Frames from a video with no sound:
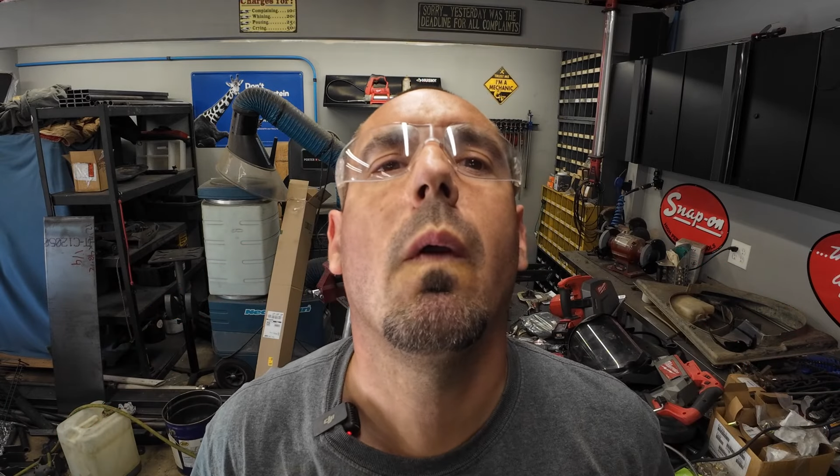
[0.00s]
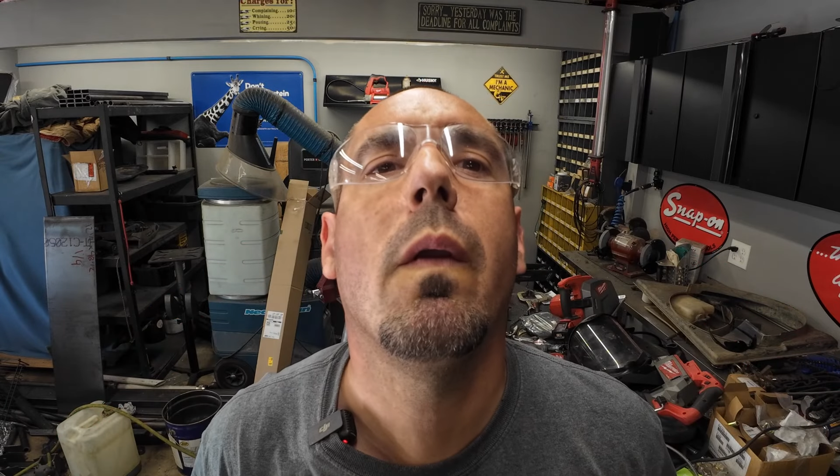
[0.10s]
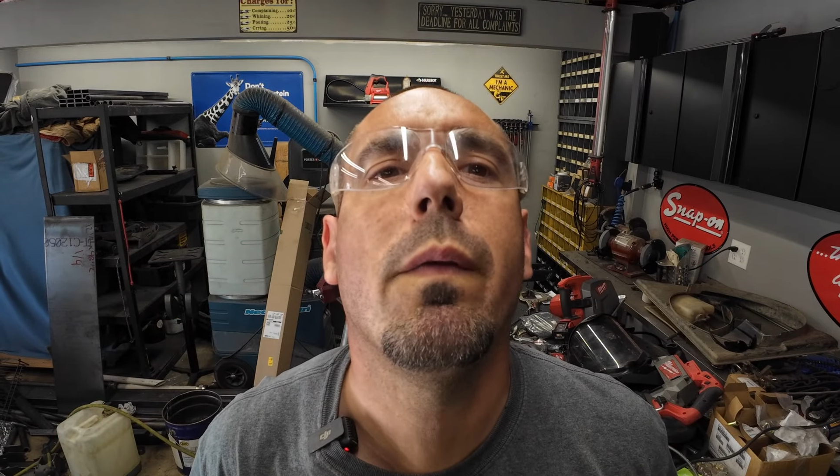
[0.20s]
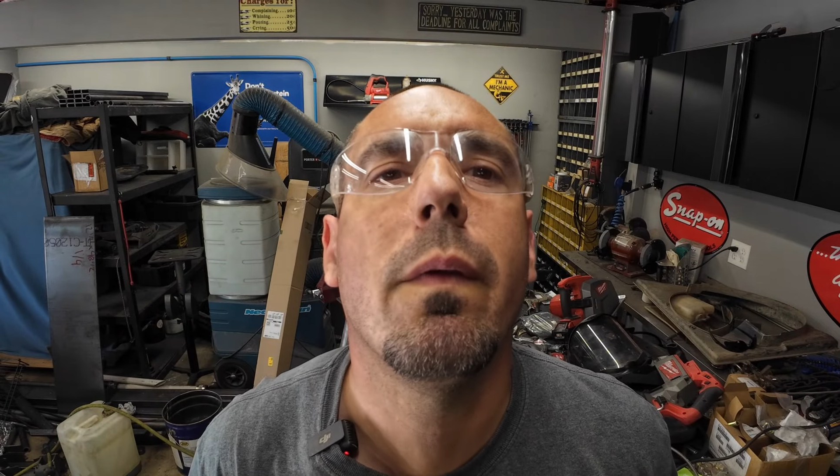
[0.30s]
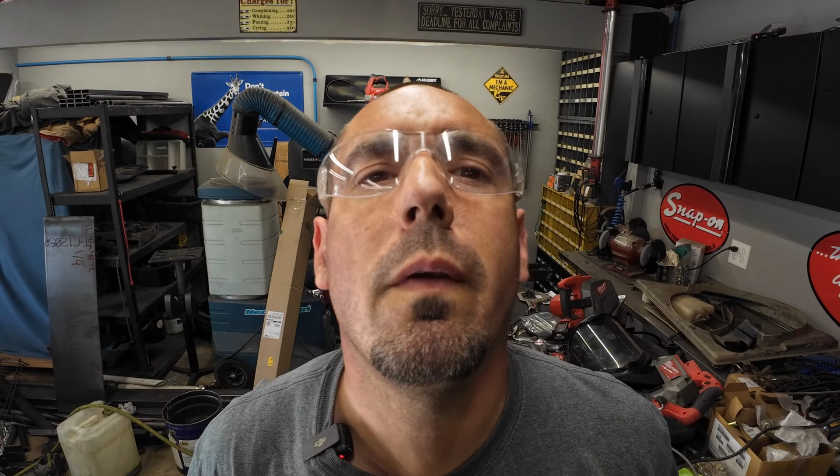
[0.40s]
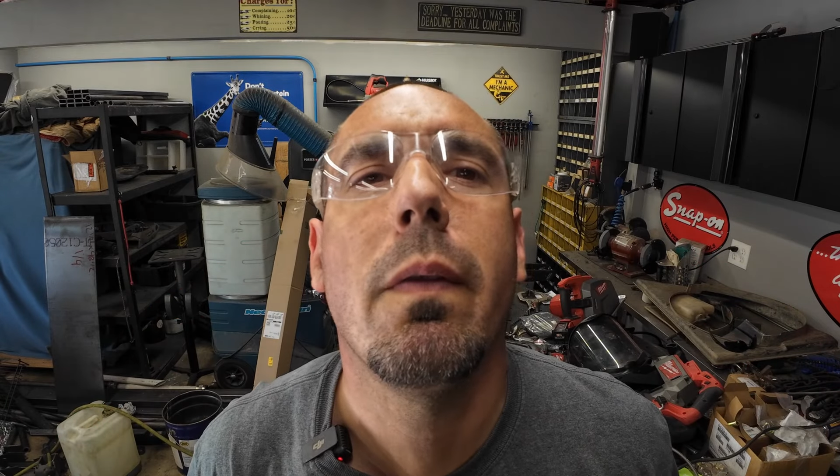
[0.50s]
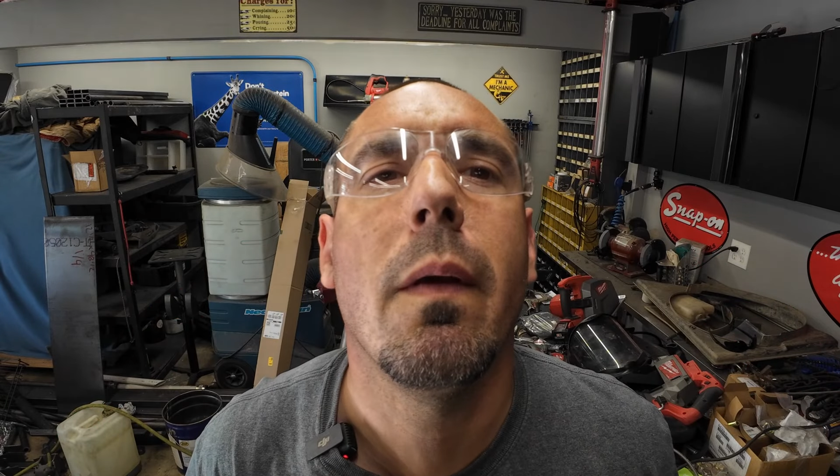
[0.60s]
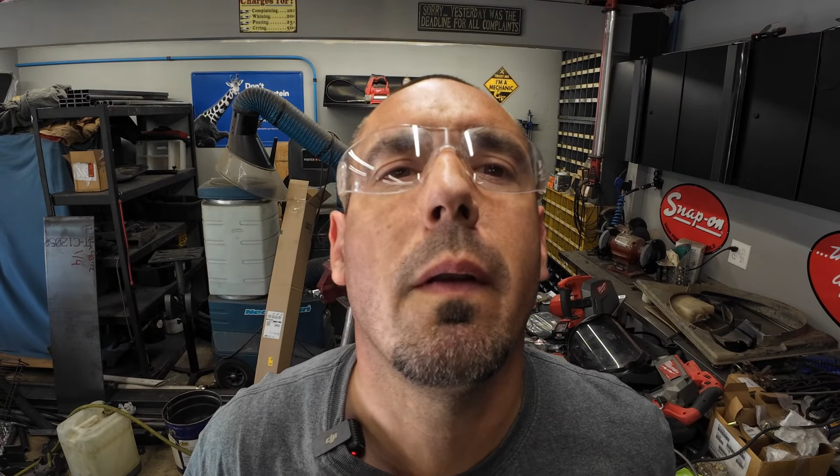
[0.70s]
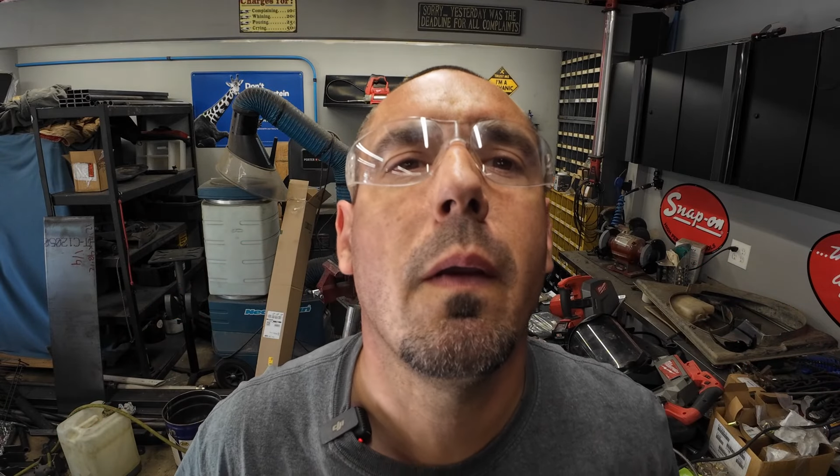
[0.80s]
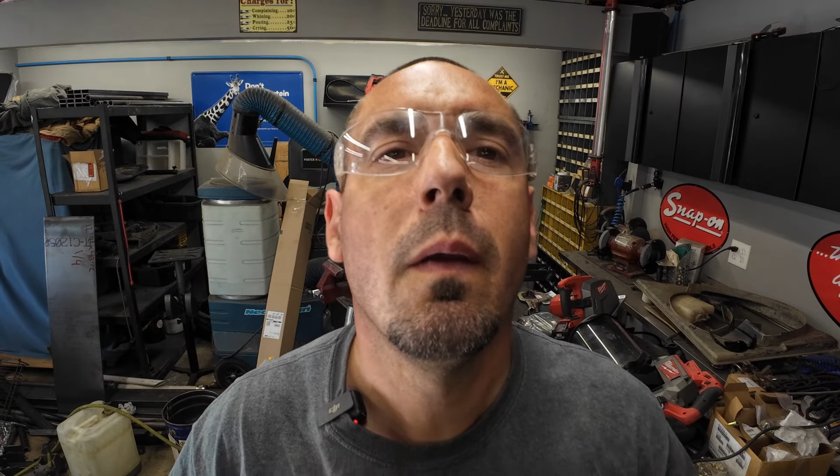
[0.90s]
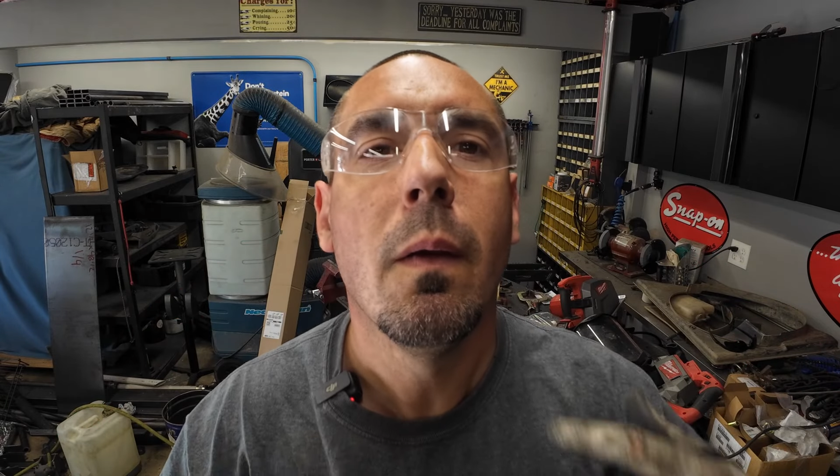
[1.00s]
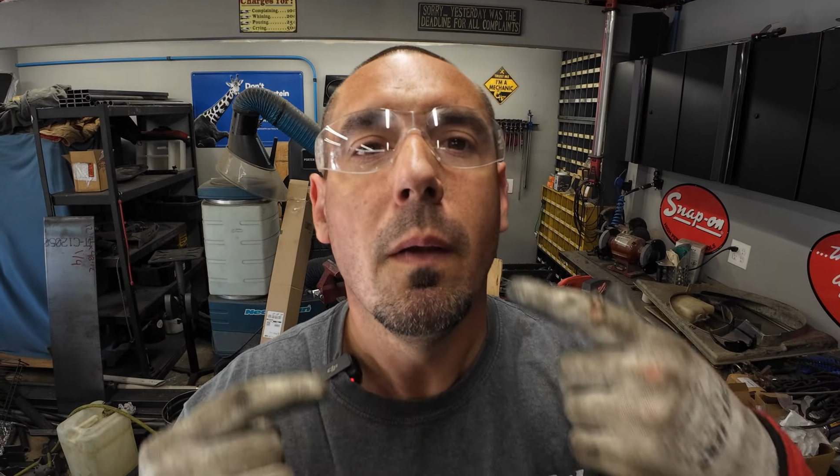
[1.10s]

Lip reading: what do you say, Sonny?